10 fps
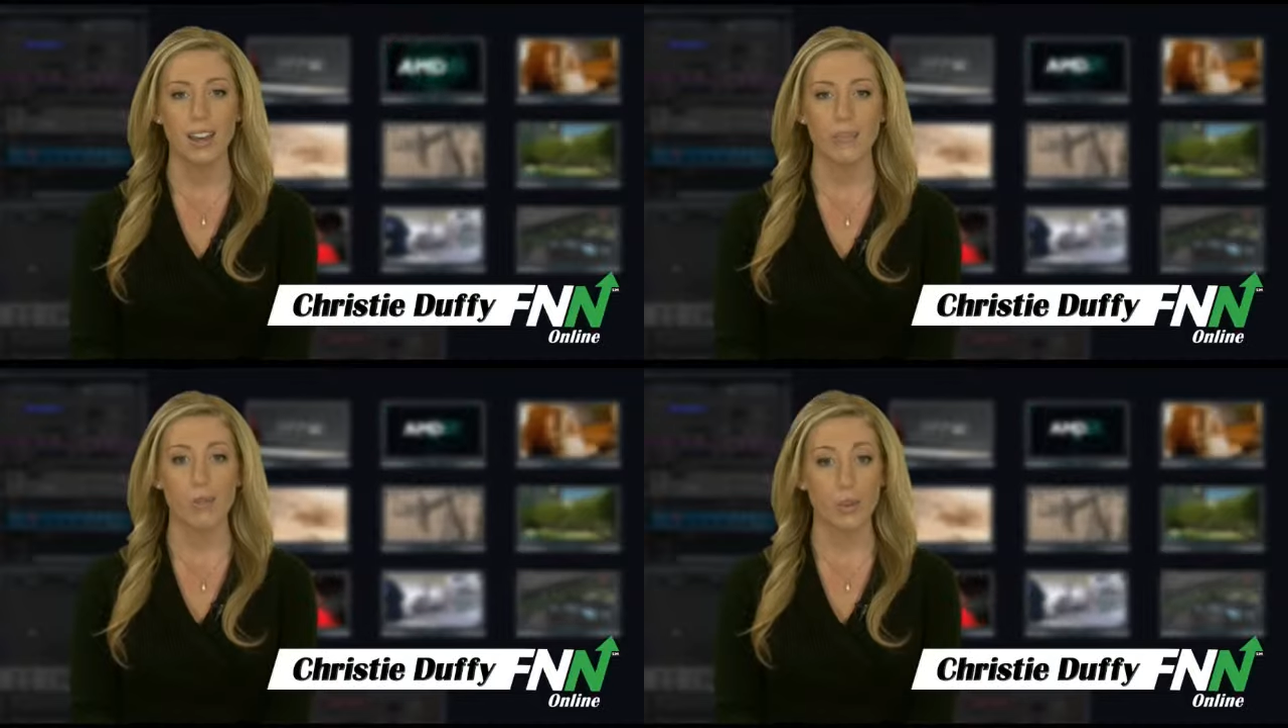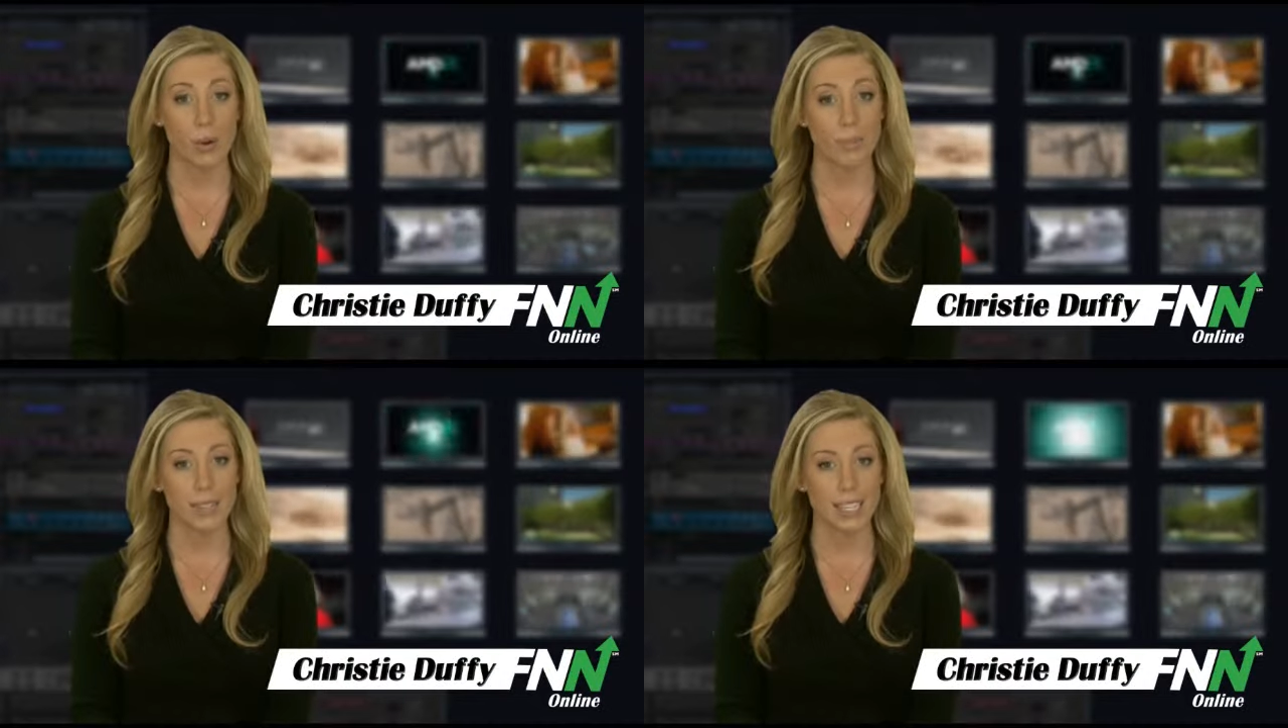For further
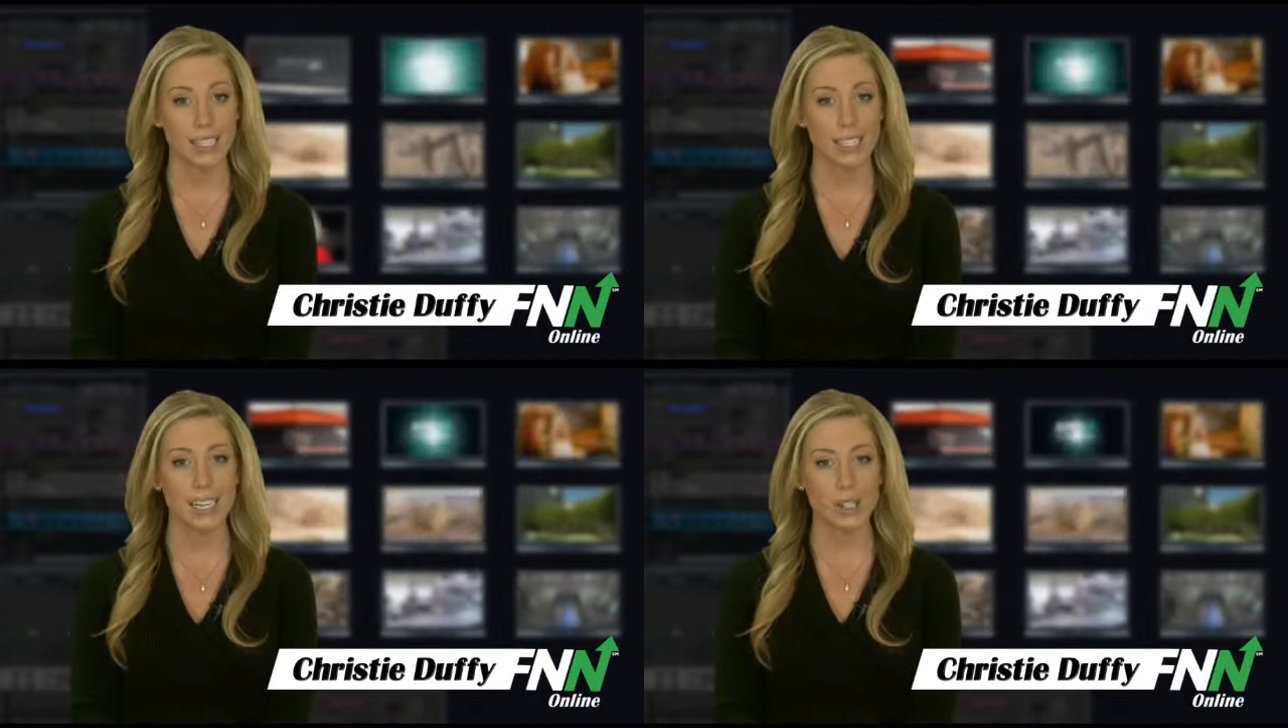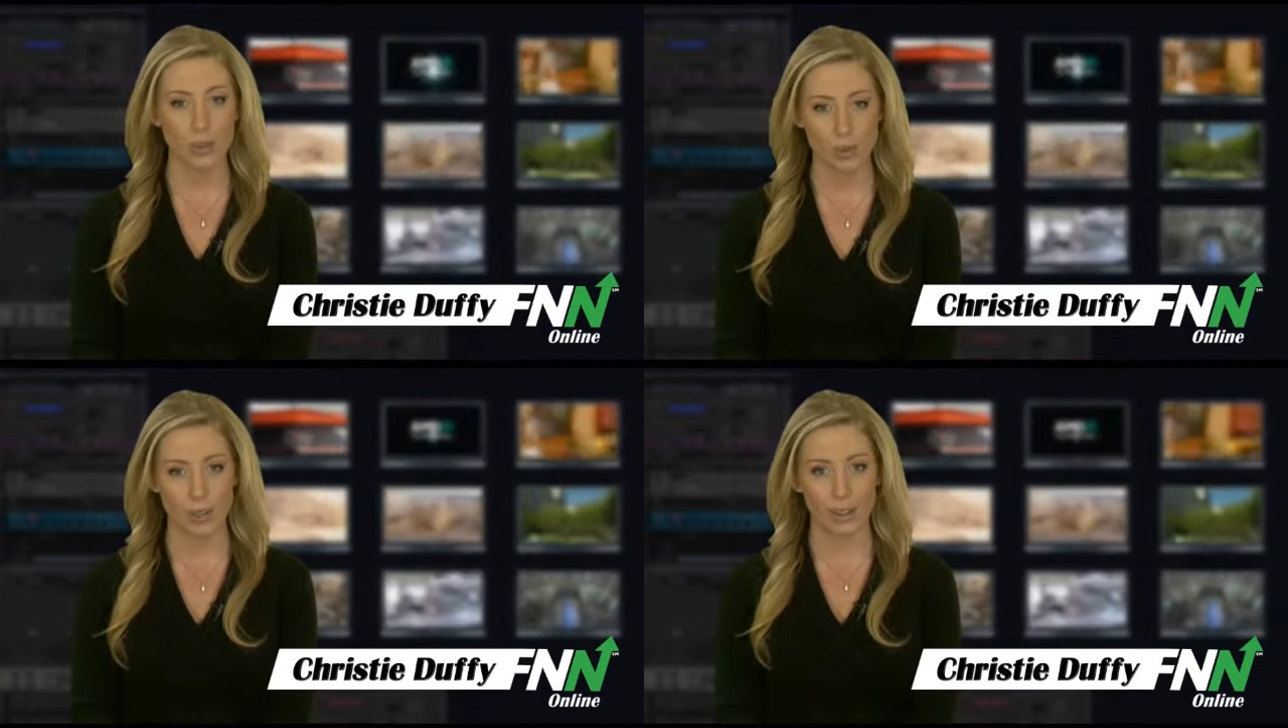updates, stay
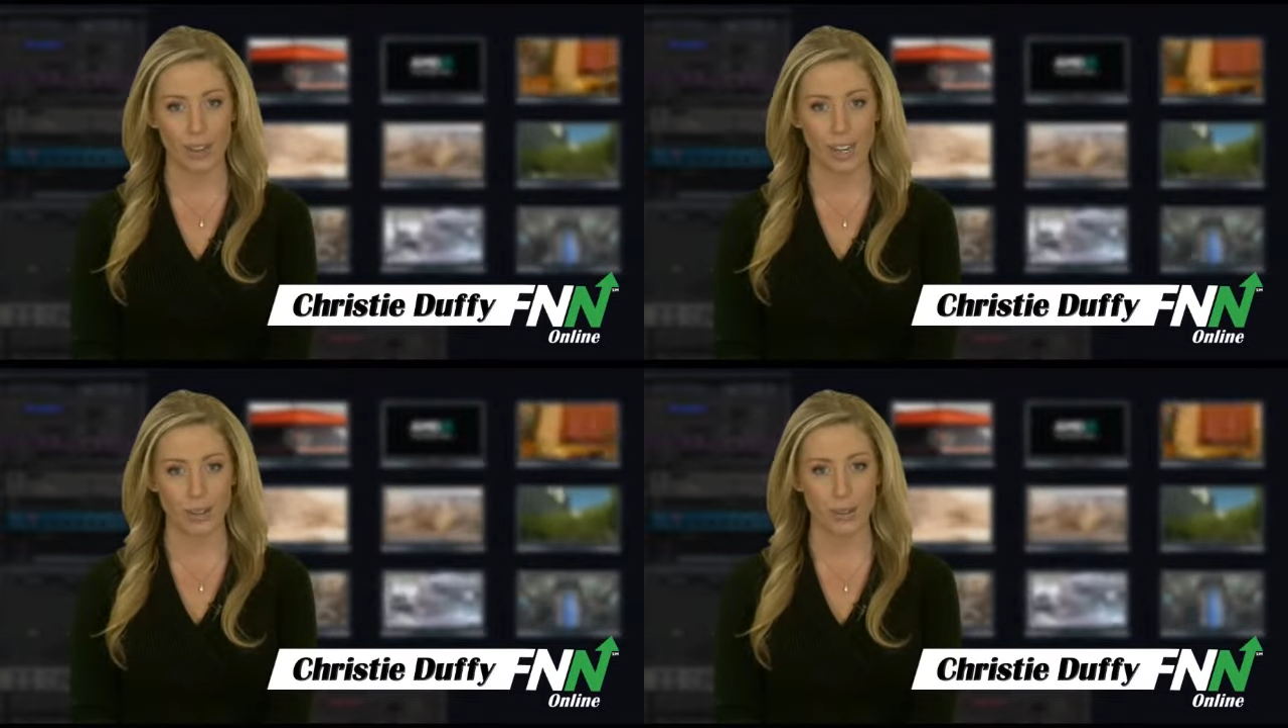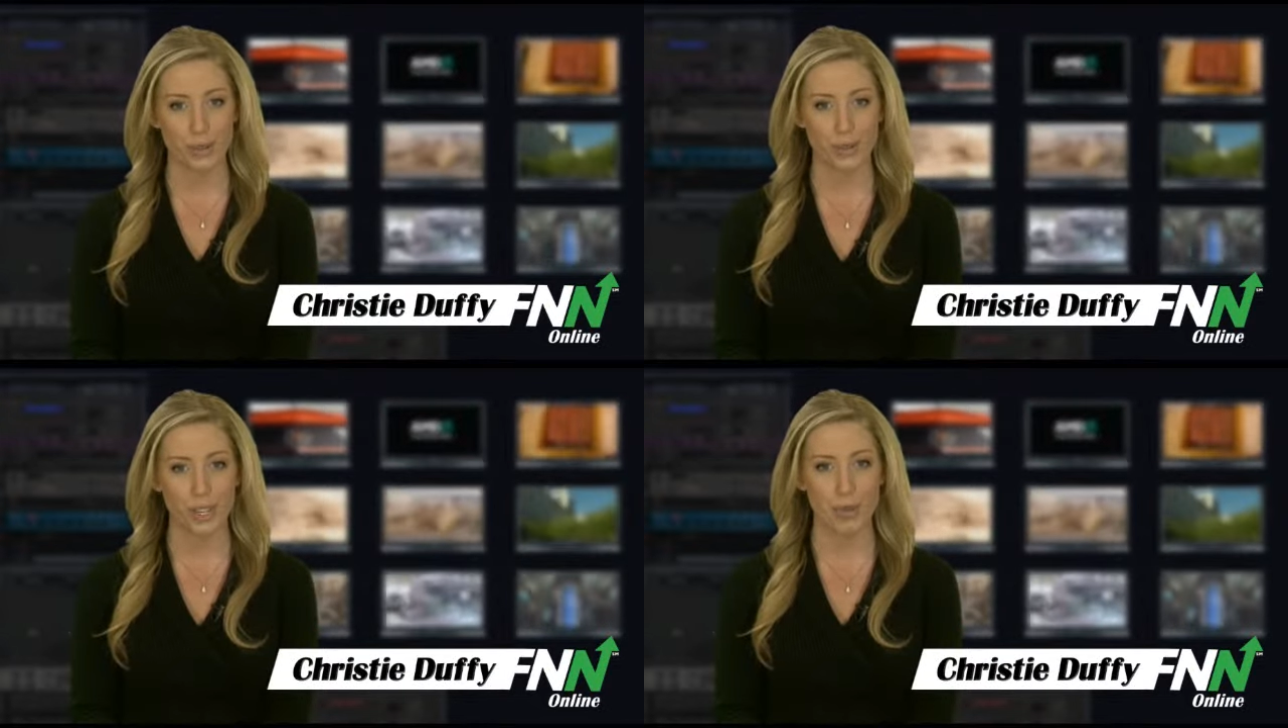tuned to the Financial
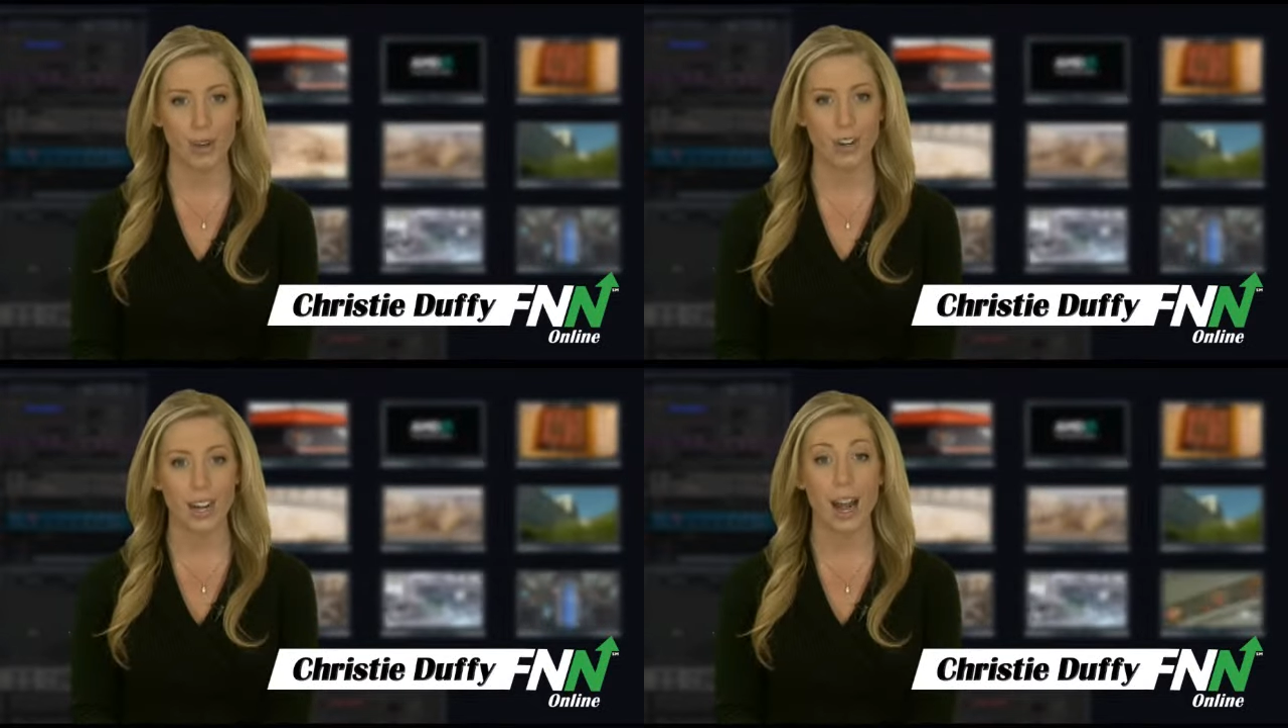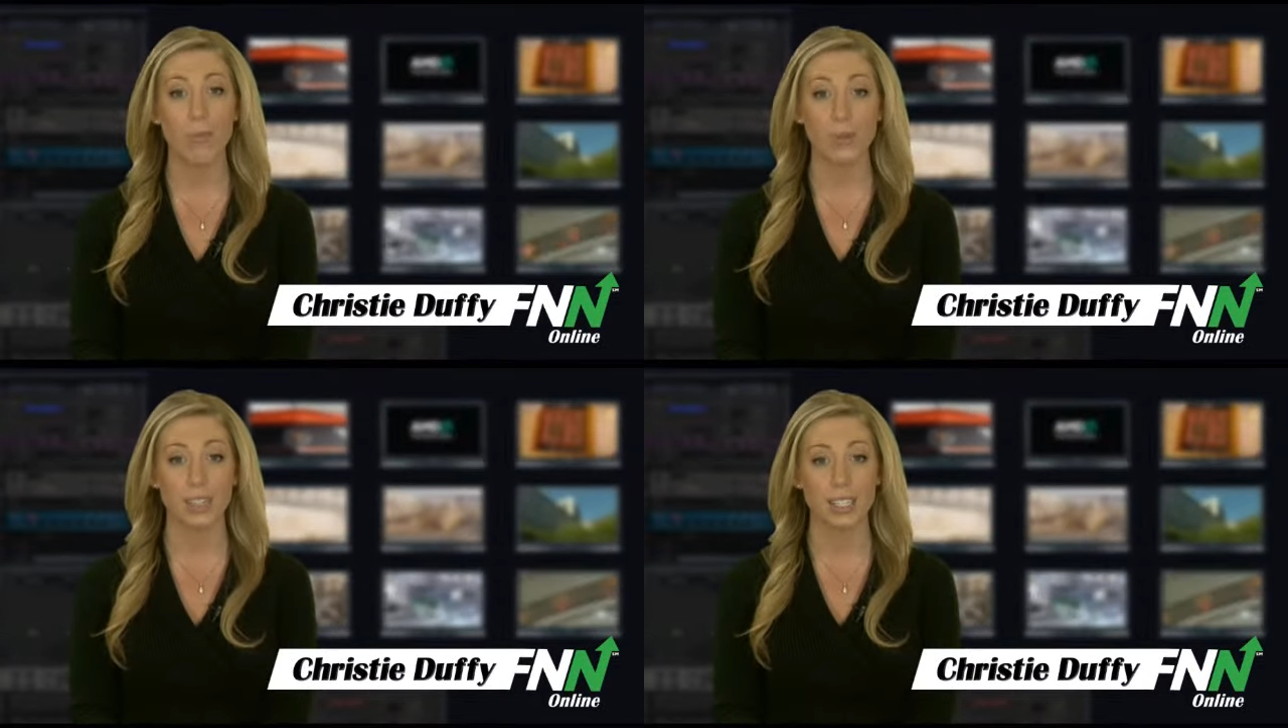News Network.
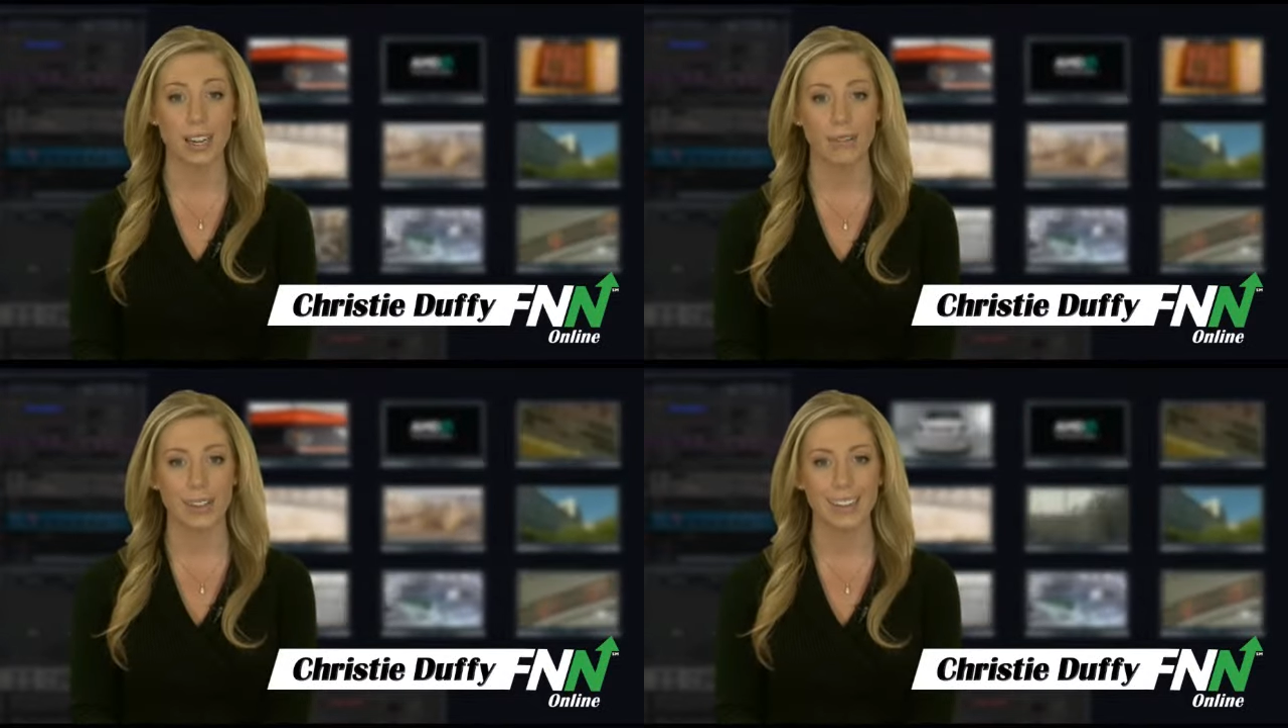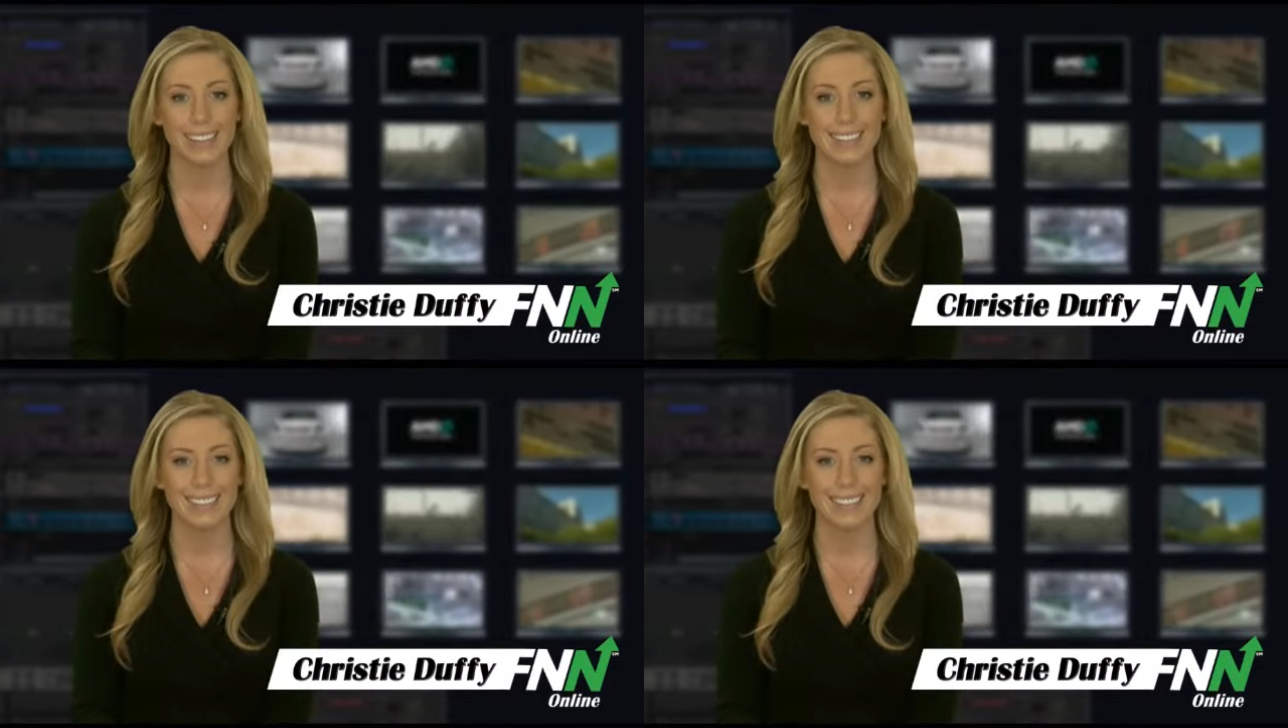I'm Christy Duffy.